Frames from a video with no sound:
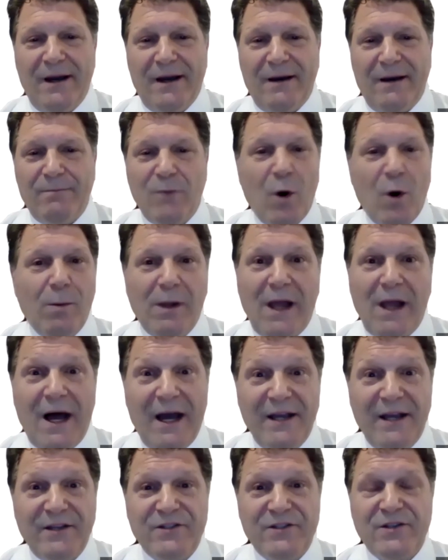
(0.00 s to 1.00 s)

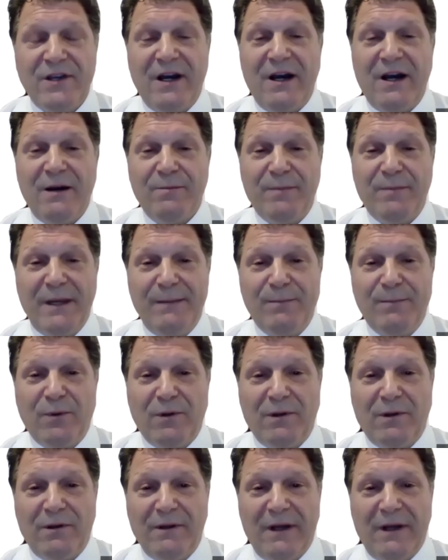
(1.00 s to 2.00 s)
mobilize
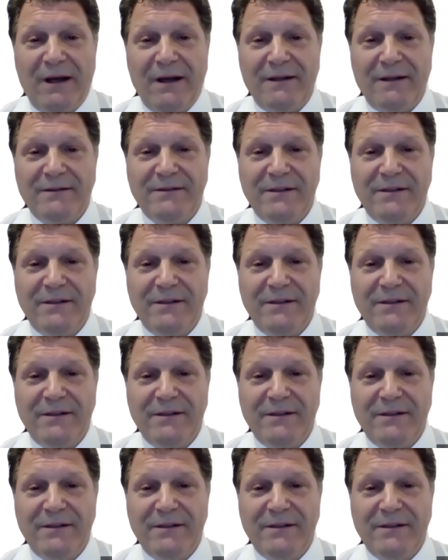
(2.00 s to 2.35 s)
people